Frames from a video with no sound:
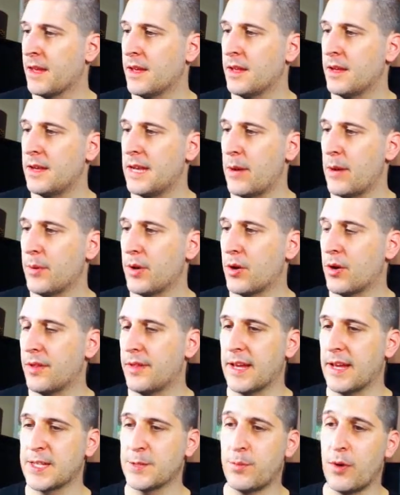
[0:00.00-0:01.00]
Now we go to the
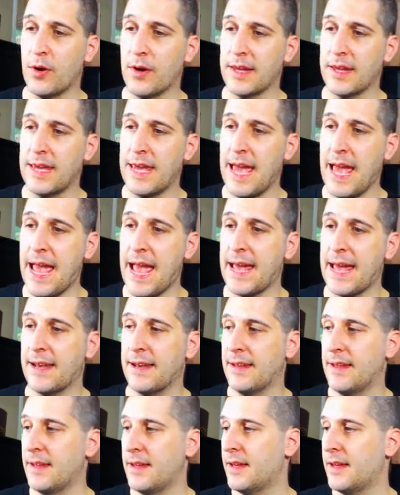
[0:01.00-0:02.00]
next part, cat,
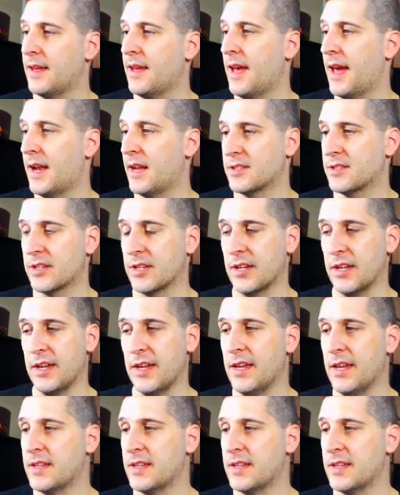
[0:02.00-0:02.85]
and it's gonna